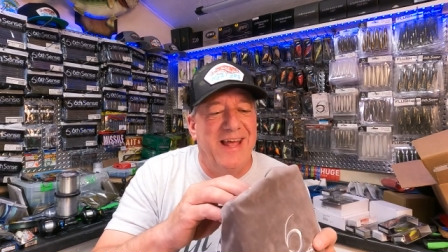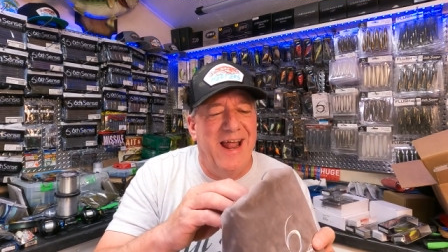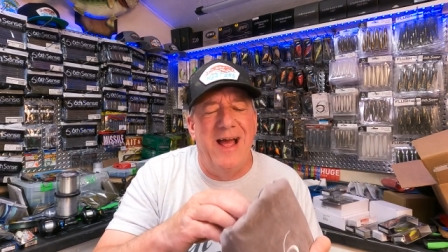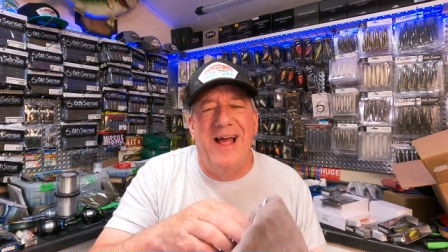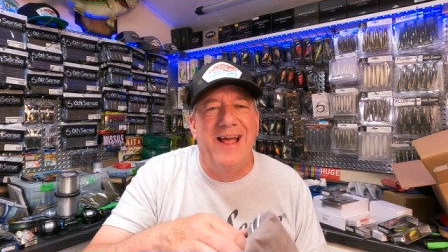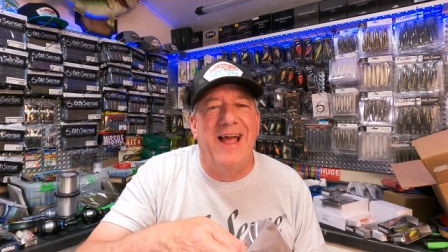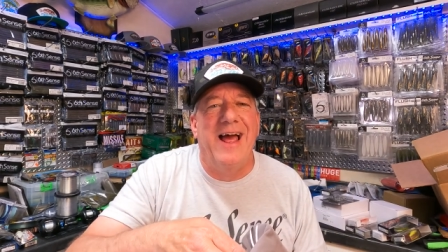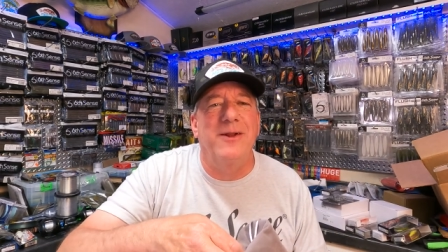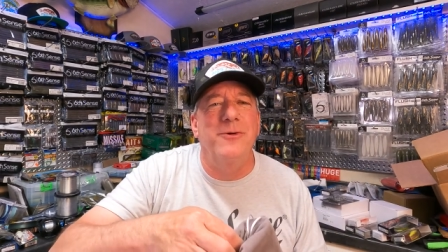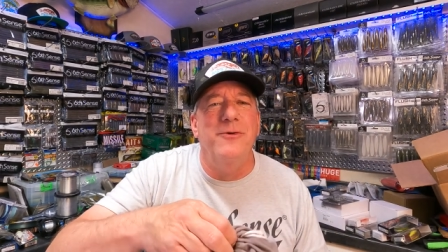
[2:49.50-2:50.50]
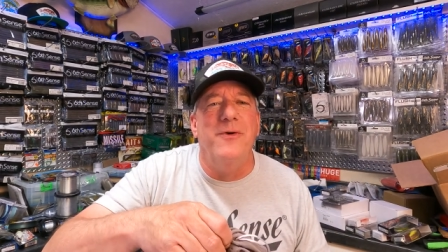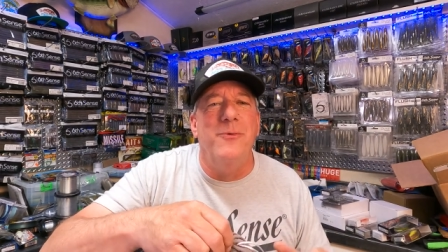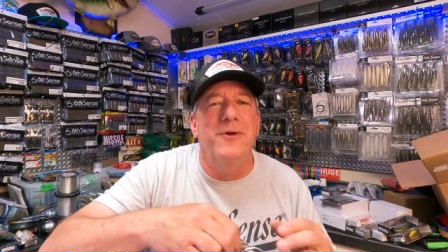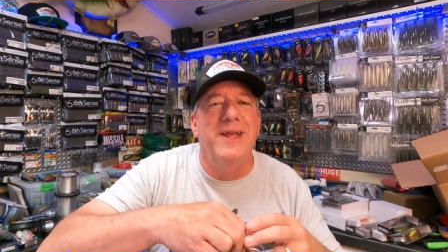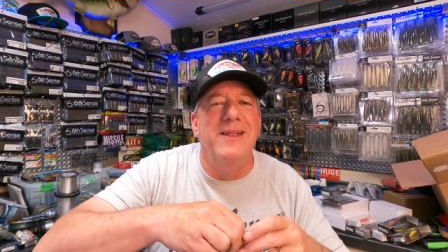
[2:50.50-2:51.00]
And I don't know if
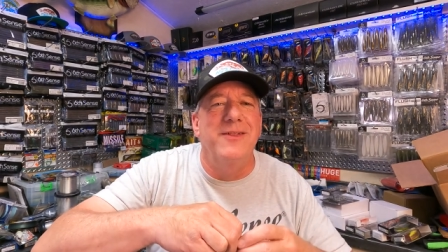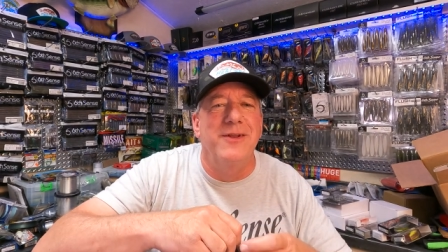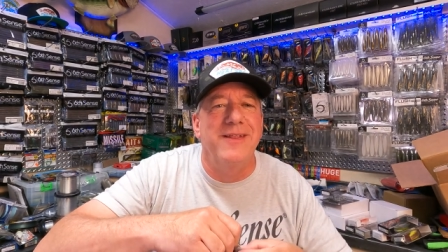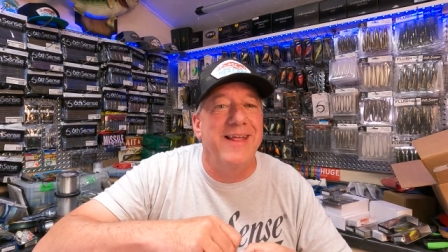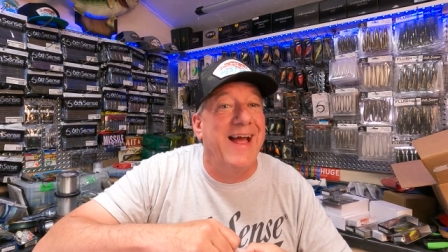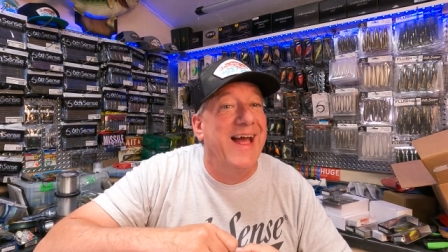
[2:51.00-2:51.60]
I wanna get the,